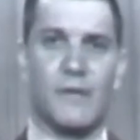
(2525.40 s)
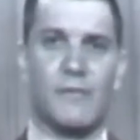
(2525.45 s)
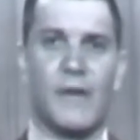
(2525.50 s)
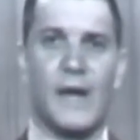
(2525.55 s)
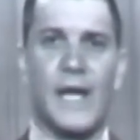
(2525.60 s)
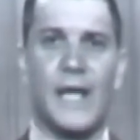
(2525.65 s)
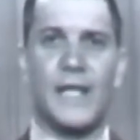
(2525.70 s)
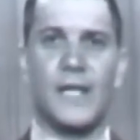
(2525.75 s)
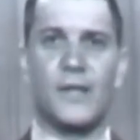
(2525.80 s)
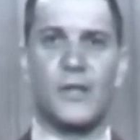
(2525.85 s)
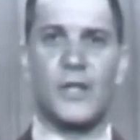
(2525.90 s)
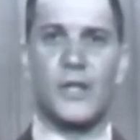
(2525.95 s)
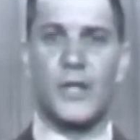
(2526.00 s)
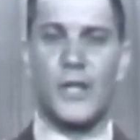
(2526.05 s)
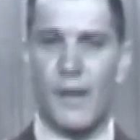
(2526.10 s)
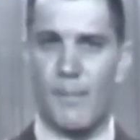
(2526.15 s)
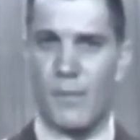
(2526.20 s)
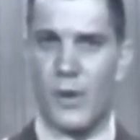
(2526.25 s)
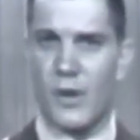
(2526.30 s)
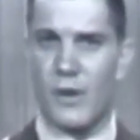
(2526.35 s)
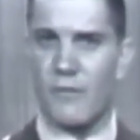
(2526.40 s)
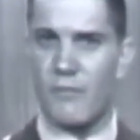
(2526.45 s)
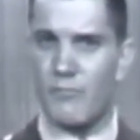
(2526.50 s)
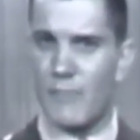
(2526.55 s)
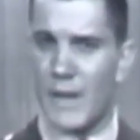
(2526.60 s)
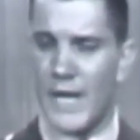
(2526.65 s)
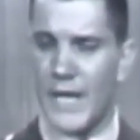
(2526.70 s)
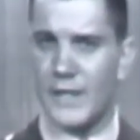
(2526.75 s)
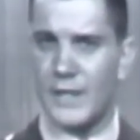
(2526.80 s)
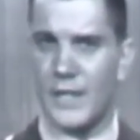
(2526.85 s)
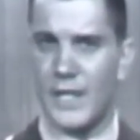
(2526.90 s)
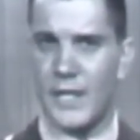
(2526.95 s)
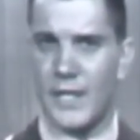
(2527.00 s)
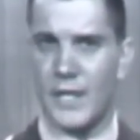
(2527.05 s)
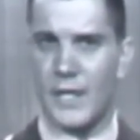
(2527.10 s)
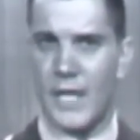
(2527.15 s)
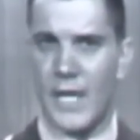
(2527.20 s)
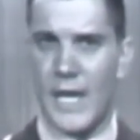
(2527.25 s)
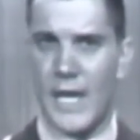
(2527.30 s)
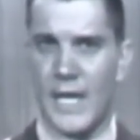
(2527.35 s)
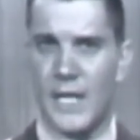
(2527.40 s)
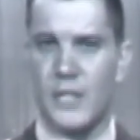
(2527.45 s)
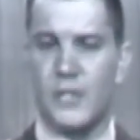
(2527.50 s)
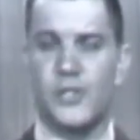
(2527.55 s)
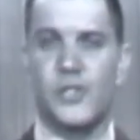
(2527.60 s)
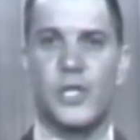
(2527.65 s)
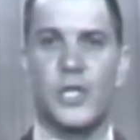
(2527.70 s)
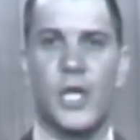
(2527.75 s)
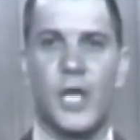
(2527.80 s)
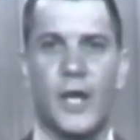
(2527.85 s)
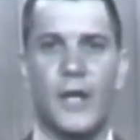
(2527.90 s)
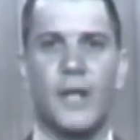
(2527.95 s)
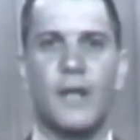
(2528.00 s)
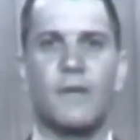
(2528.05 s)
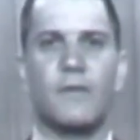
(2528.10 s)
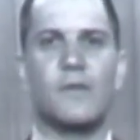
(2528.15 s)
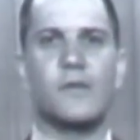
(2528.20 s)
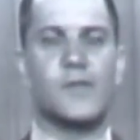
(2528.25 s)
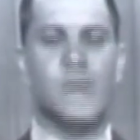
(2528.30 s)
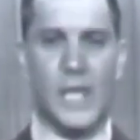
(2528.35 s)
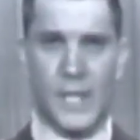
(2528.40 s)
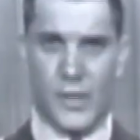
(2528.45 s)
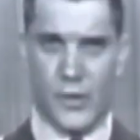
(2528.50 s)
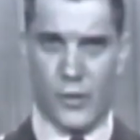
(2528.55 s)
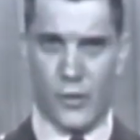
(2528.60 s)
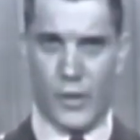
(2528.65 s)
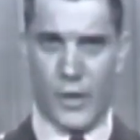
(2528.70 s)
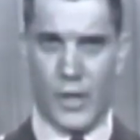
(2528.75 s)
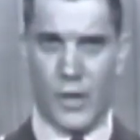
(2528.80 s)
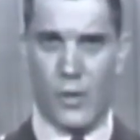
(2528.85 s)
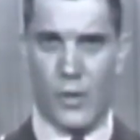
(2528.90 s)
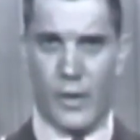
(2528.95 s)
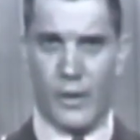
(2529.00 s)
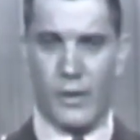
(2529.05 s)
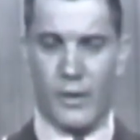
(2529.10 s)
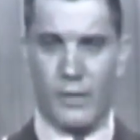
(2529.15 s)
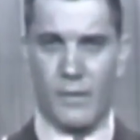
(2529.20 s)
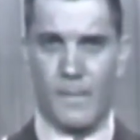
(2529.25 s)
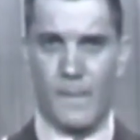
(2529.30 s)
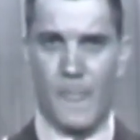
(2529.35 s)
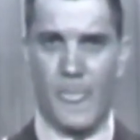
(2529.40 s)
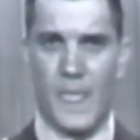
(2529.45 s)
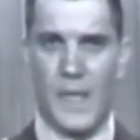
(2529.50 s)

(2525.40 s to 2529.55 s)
dividing the number of magnetic lines cutting the secondary coil